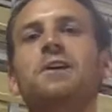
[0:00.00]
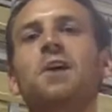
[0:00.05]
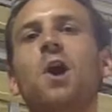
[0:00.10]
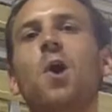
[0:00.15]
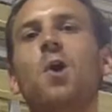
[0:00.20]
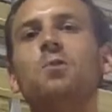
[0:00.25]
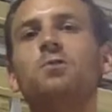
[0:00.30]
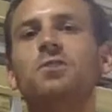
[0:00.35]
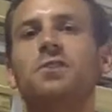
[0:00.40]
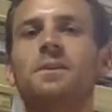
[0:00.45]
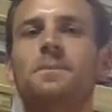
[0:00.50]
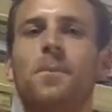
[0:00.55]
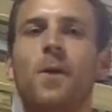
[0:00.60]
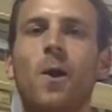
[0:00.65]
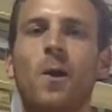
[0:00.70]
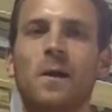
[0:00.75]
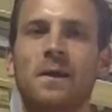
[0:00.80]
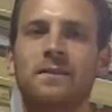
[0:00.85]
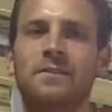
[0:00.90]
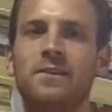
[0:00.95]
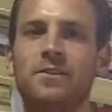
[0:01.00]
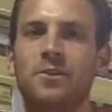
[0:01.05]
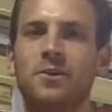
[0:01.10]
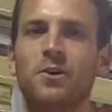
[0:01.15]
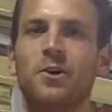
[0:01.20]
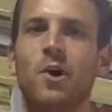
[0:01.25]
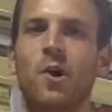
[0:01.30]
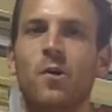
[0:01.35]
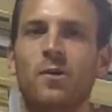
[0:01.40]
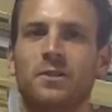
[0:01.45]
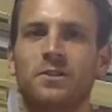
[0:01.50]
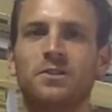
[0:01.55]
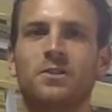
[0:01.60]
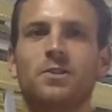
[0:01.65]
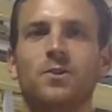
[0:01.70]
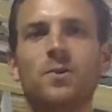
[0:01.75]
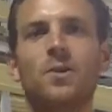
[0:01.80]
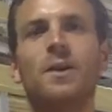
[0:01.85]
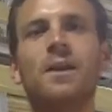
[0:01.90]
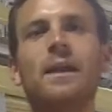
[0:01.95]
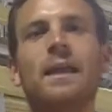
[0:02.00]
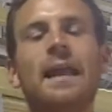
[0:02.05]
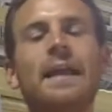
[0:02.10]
Go to the parties that they're going to.